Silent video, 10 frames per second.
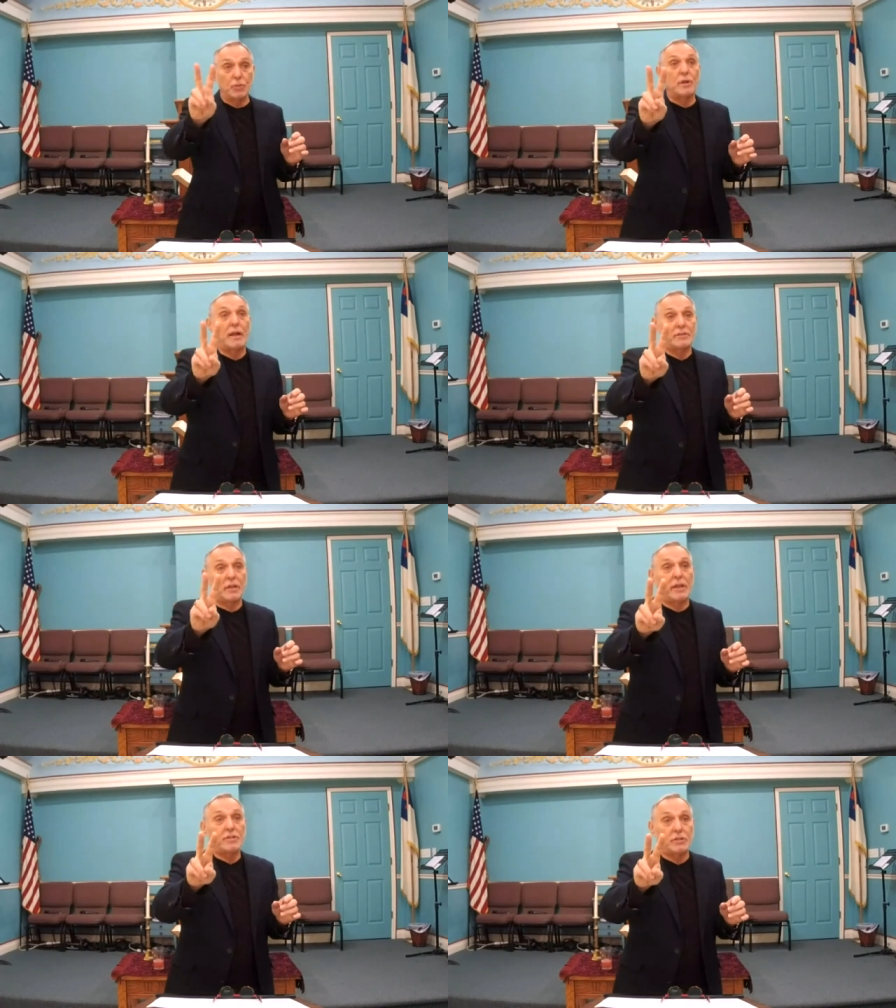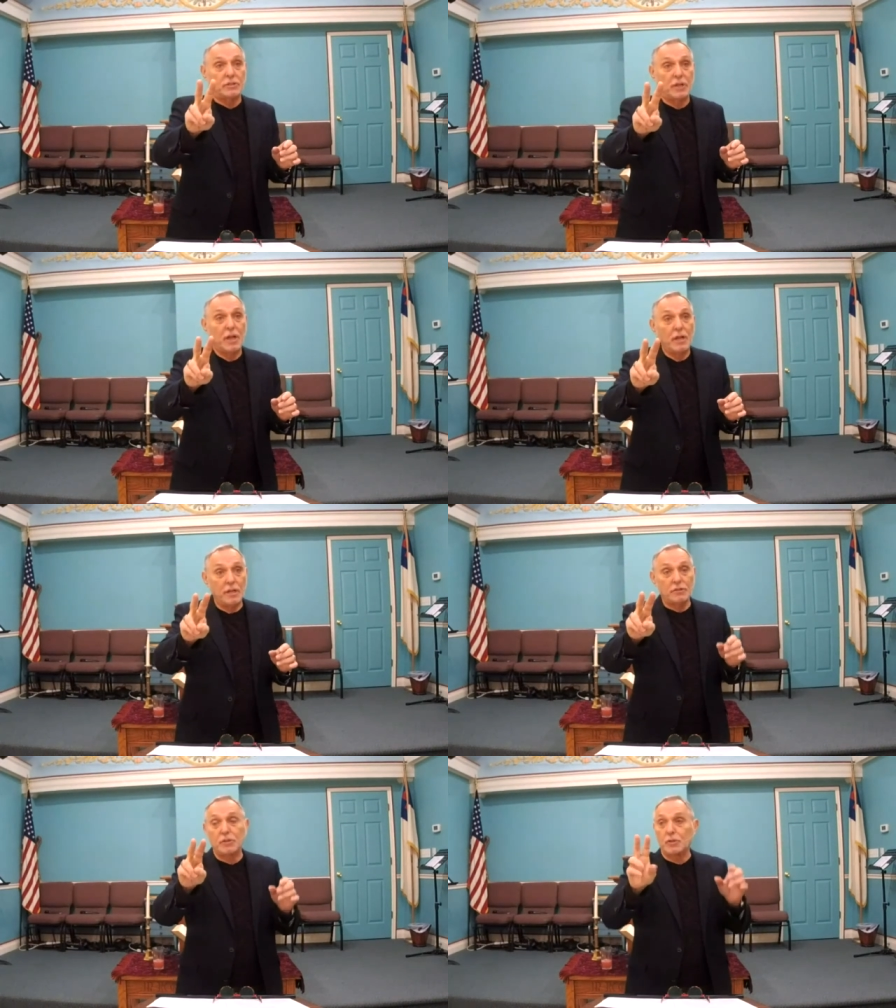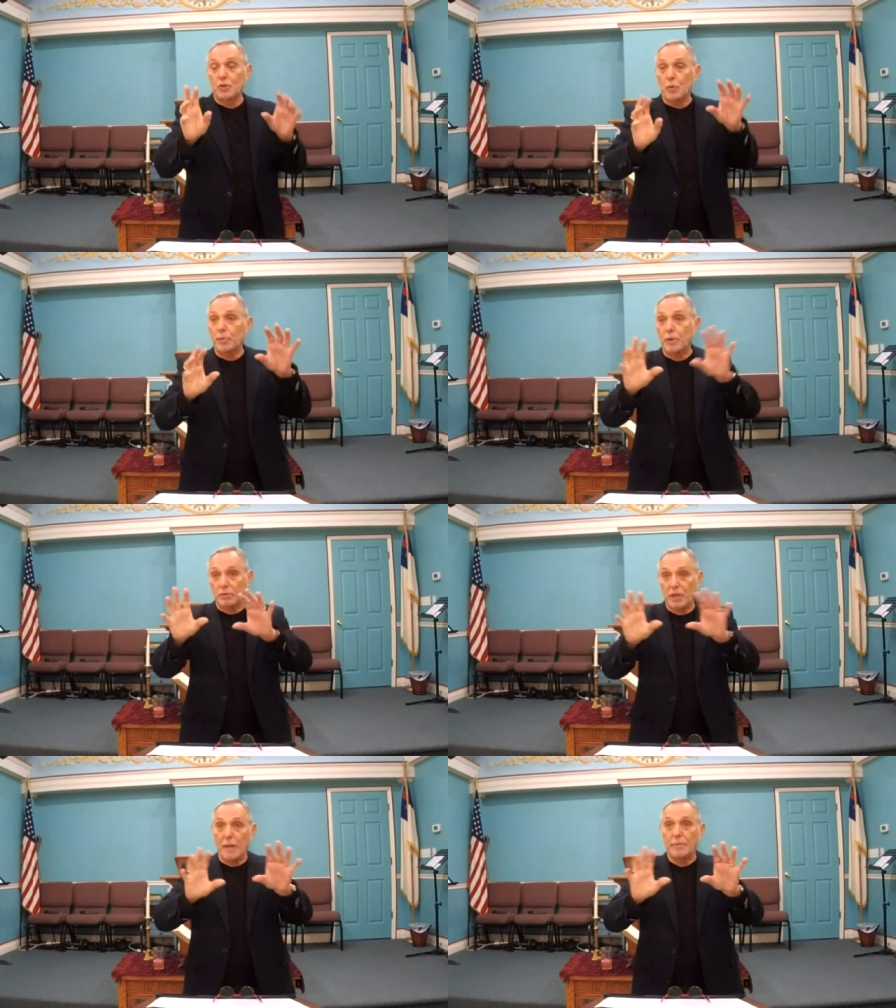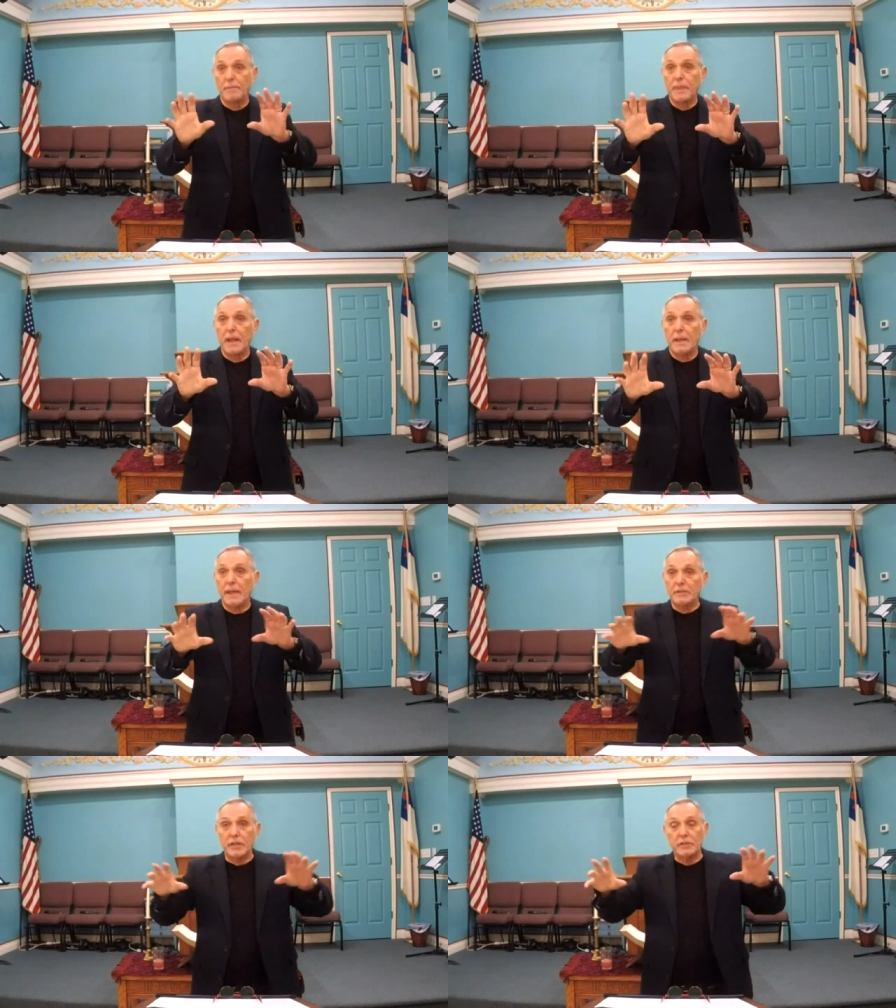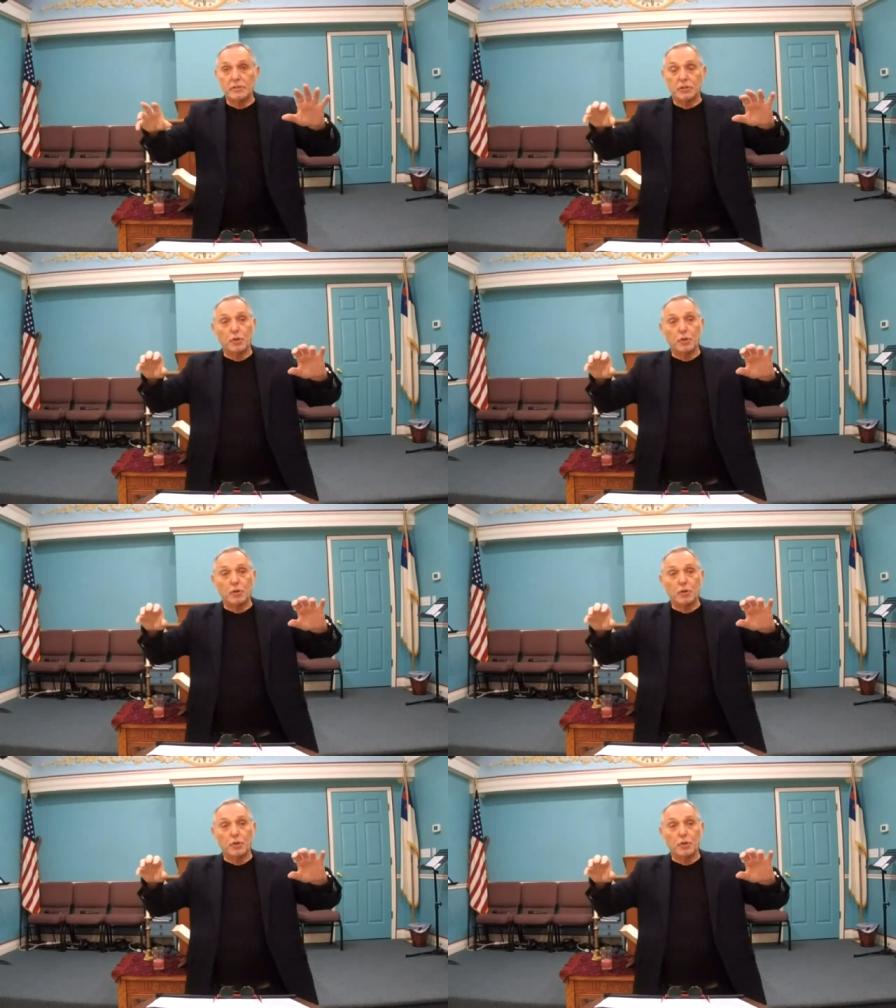two constellations. It's the Scorpio type. It's, it's the